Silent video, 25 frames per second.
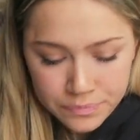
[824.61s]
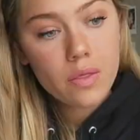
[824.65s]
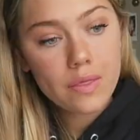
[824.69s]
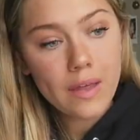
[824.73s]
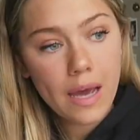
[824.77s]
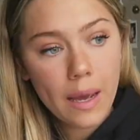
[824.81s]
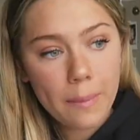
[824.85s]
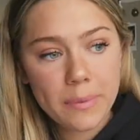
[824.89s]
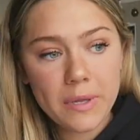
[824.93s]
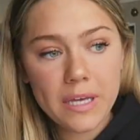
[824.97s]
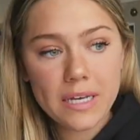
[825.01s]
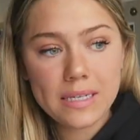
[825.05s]

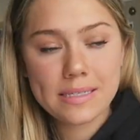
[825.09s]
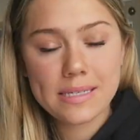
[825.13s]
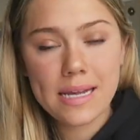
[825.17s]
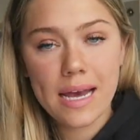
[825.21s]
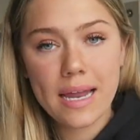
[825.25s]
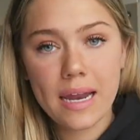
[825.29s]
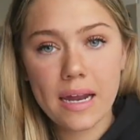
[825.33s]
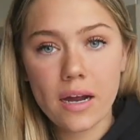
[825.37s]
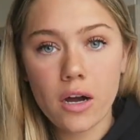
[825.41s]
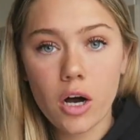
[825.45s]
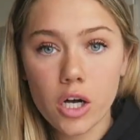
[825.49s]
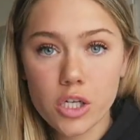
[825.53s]
That being
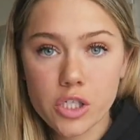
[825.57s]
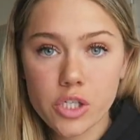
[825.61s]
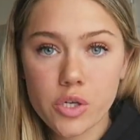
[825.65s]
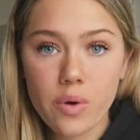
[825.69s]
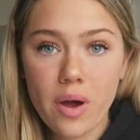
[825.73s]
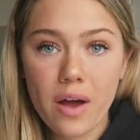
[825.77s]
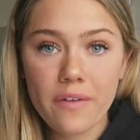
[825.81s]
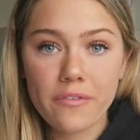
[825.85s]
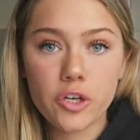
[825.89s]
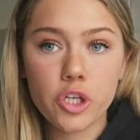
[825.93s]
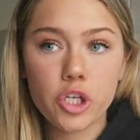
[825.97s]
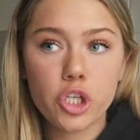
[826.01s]
said, I also
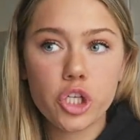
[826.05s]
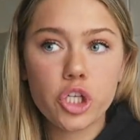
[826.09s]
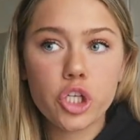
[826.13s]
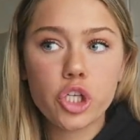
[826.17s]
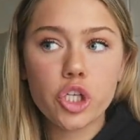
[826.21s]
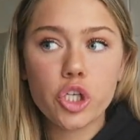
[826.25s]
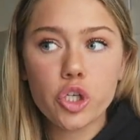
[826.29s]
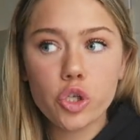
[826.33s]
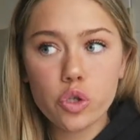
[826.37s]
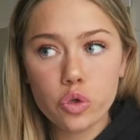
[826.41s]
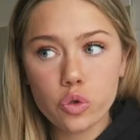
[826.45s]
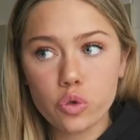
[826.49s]
have a
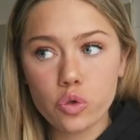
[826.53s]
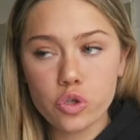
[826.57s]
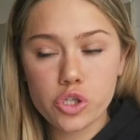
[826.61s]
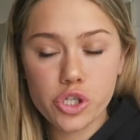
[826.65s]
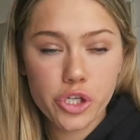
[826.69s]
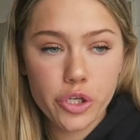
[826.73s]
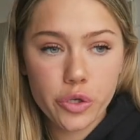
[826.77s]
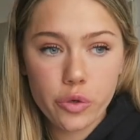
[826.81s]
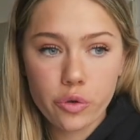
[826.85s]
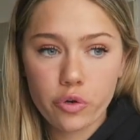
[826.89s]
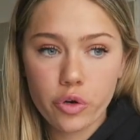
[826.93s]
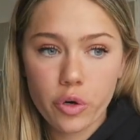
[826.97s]

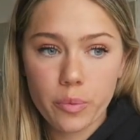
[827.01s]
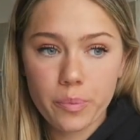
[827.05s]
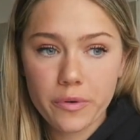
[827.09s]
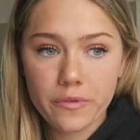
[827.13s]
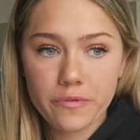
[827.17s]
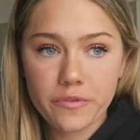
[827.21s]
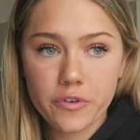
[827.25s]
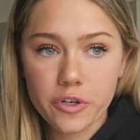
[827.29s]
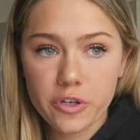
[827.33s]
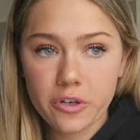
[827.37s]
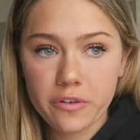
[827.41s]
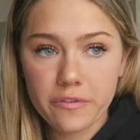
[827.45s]
huge new group
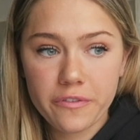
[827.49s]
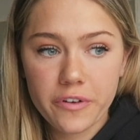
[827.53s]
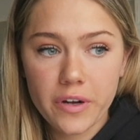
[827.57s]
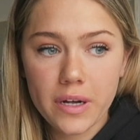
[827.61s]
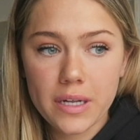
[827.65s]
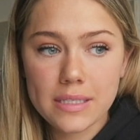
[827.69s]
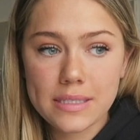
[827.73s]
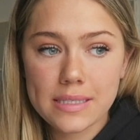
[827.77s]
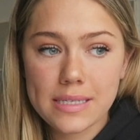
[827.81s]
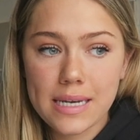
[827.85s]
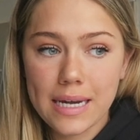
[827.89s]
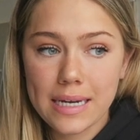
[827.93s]
of
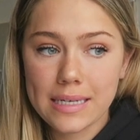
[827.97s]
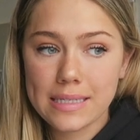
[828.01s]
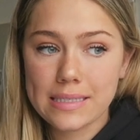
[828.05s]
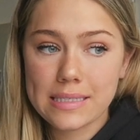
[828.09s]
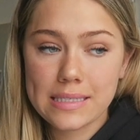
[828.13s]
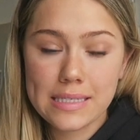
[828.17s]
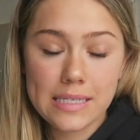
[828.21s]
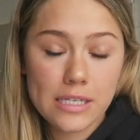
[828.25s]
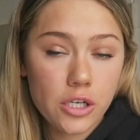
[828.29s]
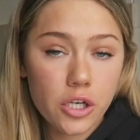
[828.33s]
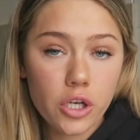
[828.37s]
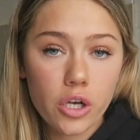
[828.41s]
girlfriends that I
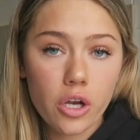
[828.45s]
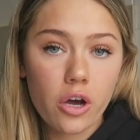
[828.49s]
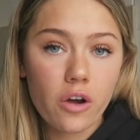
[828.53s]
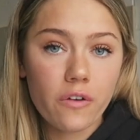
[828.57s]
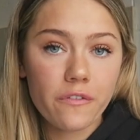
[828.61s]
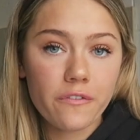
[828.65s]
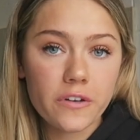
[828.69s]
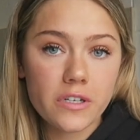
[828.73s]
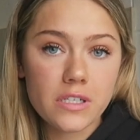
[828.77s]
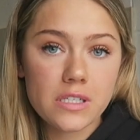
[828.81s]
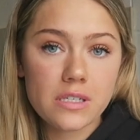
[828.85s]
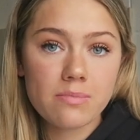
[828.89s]
didn't
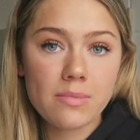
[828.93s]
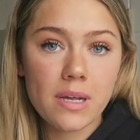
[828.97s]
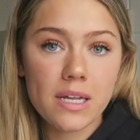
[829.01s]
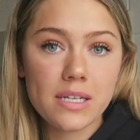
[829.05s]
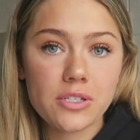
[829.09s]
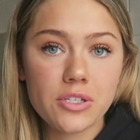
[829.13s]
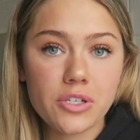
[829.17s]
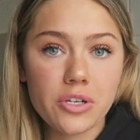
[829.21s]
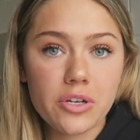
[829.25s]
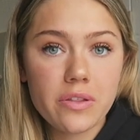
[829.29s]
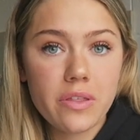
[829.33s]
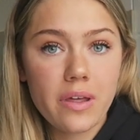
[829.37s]
know first
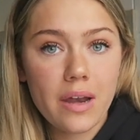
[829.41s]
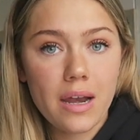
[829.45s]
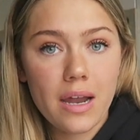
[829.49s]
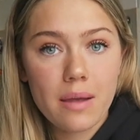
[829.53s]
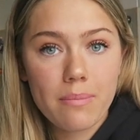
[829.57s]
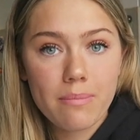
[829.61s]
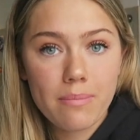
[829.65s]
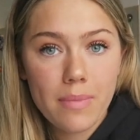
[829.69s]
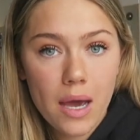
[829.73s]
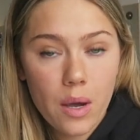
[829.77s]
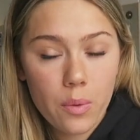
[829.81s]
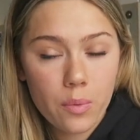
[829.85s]
semester that
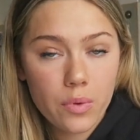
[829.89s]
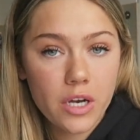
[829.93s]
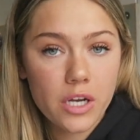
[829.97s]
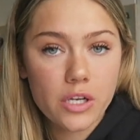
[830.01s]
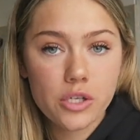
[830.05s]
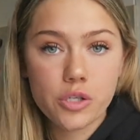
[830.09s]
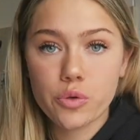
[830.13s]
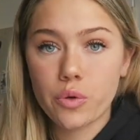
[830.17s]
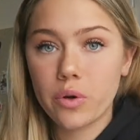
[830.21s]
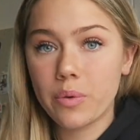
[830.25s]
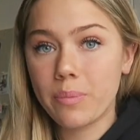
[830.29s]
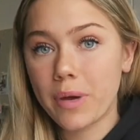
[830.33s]
I met when
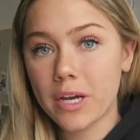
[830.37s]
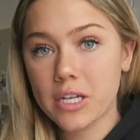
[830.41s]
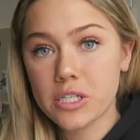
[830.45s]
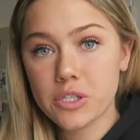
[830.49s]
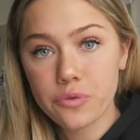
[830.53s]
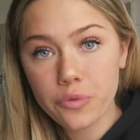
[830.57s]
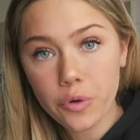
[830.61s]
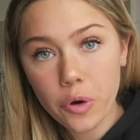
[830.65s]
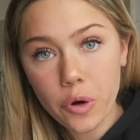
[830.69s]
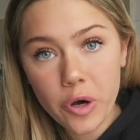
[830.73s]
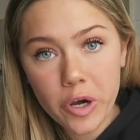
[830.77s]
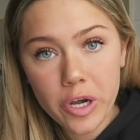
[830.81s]
I joined my
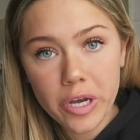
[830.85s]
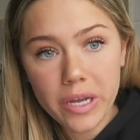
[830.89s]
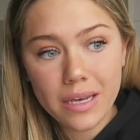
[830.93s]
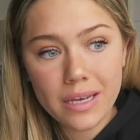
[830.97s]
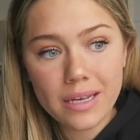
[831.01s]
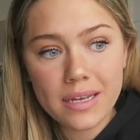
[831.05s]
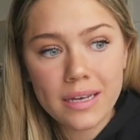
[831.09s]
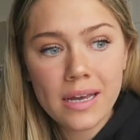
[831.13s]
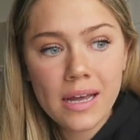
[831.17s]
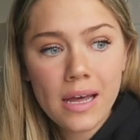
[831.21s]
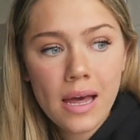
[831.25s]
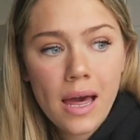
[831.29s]

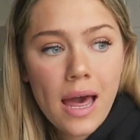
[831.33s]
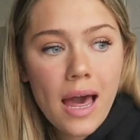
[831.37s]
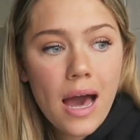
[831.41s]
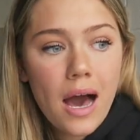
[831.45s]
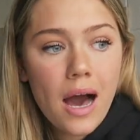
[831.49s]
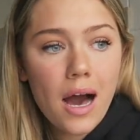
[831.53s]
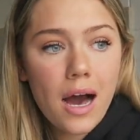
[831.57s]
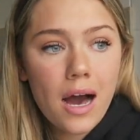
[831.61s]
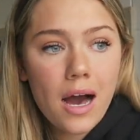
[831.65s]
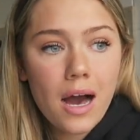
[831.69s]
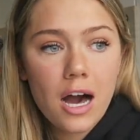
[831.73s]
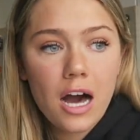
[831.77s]
sorority.
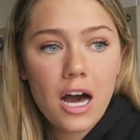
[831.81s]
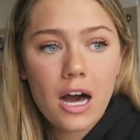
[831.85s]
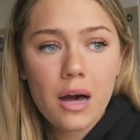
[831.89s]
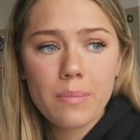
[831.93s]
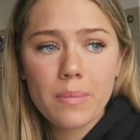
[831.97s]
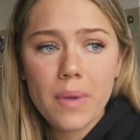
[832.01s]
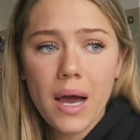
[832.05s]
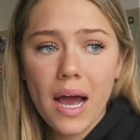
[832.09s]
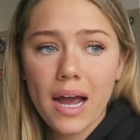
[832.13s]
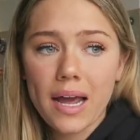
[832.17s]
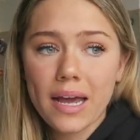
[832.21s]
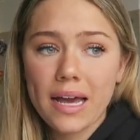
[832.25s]

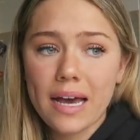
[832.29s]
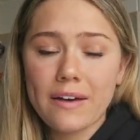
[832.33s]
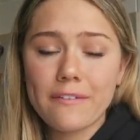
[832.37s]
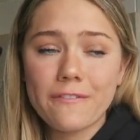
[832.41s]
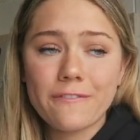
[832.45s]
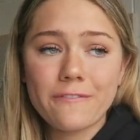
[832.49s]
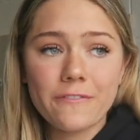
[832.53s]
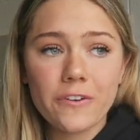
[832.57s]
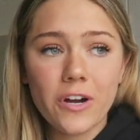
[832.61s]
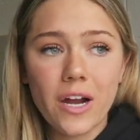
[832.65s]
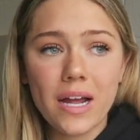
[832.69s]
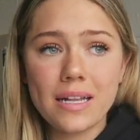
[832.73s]
I
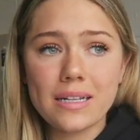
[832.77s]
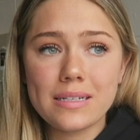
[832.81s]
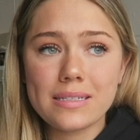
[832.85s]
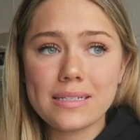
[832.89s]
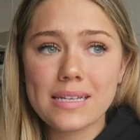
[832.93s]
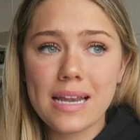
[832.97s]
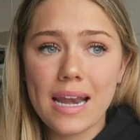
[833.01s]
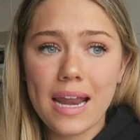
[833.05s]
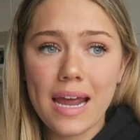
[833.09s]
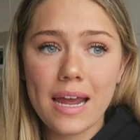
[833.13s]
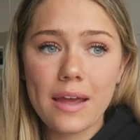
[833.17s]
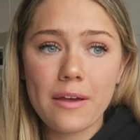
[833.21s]
have
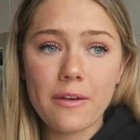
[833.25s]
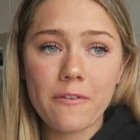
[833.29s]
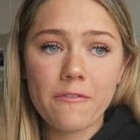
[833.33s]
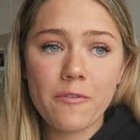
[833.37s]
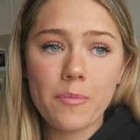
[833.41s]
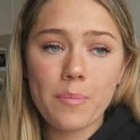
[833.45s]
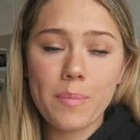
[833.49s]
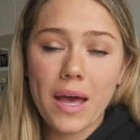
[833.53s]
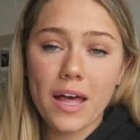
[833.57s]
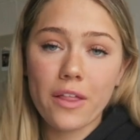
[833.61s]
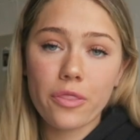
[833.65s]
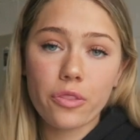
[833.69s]
friends that
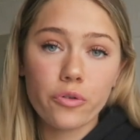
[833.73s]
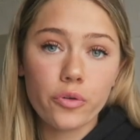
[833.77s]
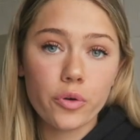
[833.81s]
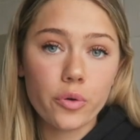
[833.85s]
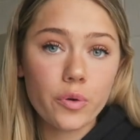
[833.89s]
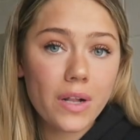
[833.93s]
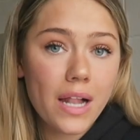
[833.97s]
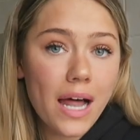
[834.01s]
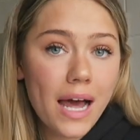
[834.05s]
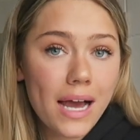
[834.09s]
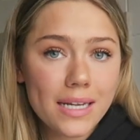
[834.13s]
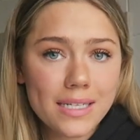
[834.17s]
I've met
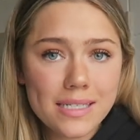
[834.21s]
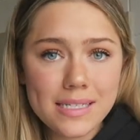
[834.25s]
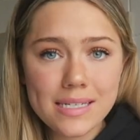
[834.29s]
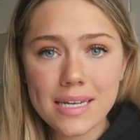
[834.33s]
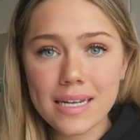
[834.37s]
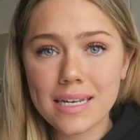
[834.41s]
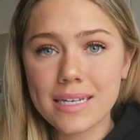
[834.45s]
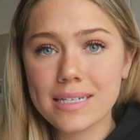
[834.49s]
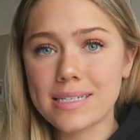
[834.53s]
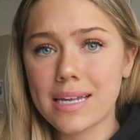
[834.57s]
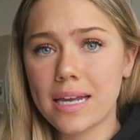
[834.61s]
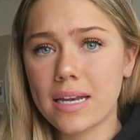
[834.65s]
through
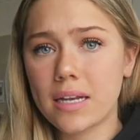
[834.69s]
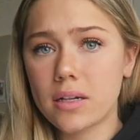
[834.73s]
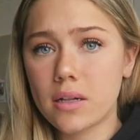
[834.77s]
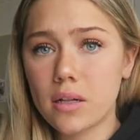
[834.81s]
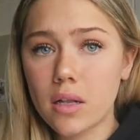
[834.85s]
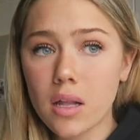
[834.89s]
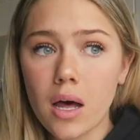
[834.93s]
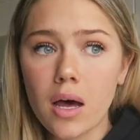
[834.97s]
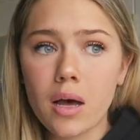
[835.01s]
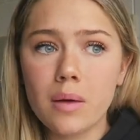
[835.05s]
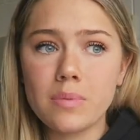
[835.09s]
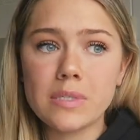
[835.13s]
classes and
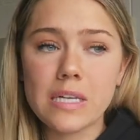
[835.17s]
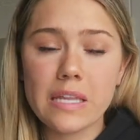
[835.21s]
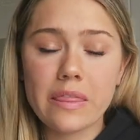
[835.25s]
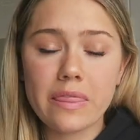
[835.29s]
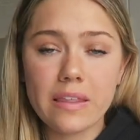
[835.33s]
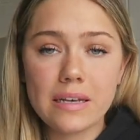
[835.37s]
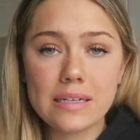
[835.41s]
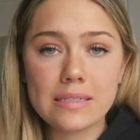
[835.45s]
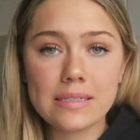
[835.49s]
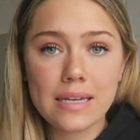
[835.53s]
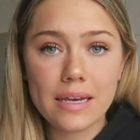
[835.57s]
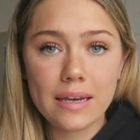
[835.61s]
clubs
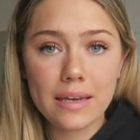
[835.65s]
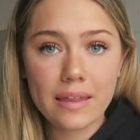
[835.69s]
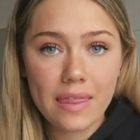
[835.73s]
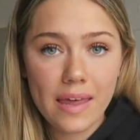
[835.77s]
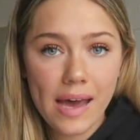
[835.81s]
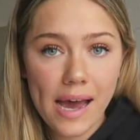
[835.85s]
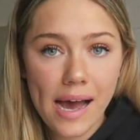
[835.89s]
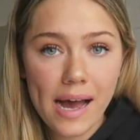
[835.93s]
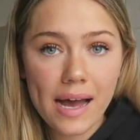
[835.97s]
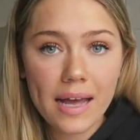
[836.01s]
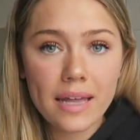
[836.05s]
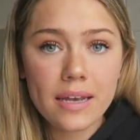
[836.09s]
and things like
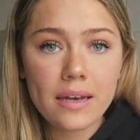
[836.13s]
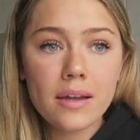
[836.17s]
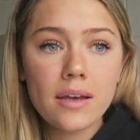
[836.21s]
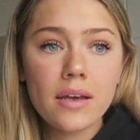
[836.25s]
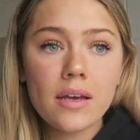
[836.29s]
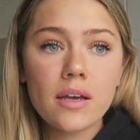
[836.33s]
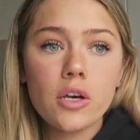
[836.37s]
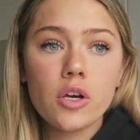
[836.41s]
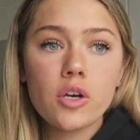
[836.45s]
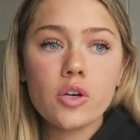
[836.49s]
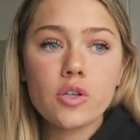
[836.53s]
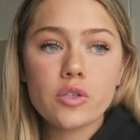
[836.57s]
that.
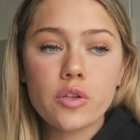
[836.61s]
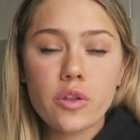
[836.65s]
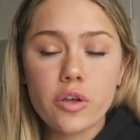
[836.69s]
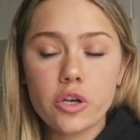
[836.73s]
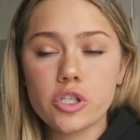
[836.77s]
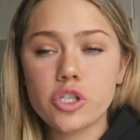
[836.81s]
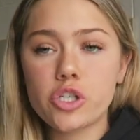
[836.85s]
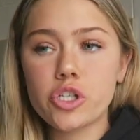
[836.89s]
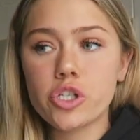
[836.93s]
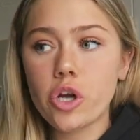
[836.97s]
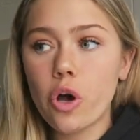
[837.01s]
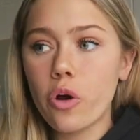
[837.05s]
So
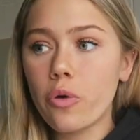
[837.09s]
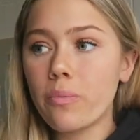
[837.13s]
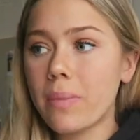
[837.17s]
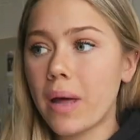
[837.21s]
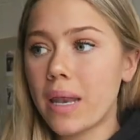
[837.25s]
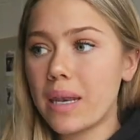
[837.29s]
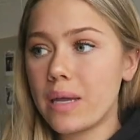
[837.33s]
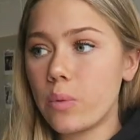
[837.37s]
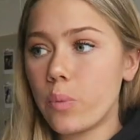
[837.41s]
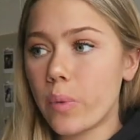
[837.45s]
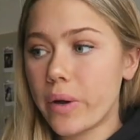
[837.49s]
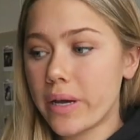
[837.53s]
there's so
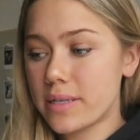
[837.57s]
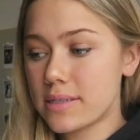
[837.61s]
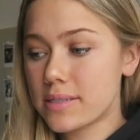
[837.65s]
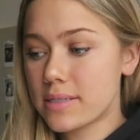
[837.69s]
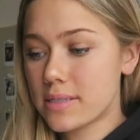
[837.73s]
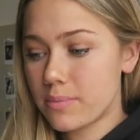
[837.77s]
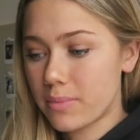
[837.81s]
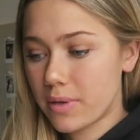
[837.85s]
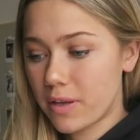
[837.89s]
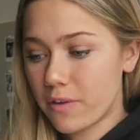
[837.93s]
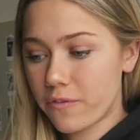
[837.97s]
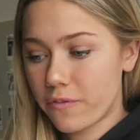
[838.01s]
many ways
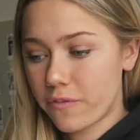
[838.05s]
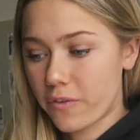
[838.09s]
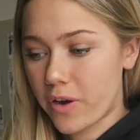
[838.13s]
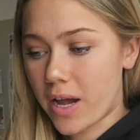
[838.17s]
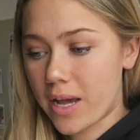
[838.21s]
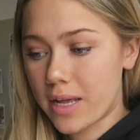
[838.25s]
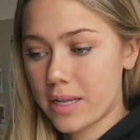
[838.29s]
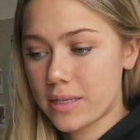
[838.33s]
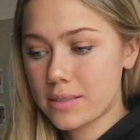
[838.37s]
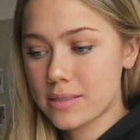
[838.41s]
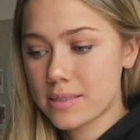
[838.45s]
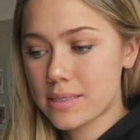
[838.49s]
to meet
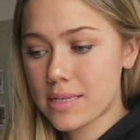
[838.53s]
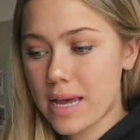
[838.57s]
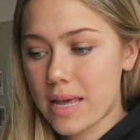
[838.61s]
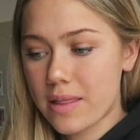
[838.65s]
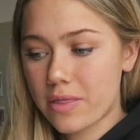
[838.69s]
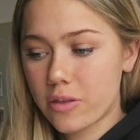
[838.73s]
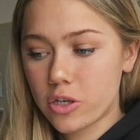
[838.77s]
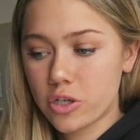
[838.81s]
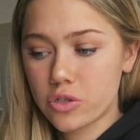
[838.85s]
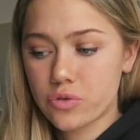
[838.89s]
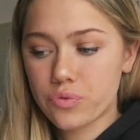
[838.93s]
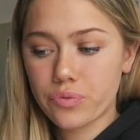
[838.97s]
friends,
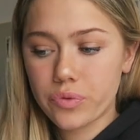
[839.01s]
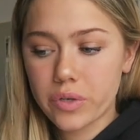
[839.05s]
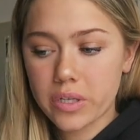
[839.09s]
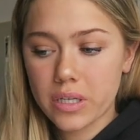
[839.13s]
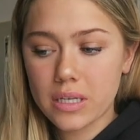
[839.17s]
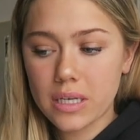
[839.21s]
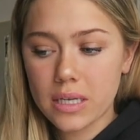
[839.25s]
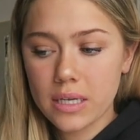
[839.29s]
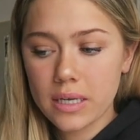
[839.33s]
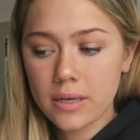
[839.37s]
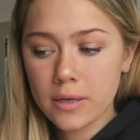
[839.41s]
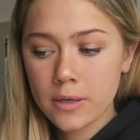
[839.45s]
and there's
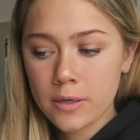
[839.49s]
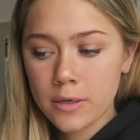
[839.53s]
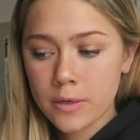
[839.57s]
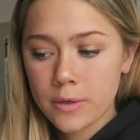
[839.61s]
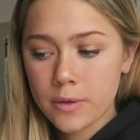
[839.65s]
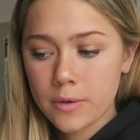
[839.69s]
really,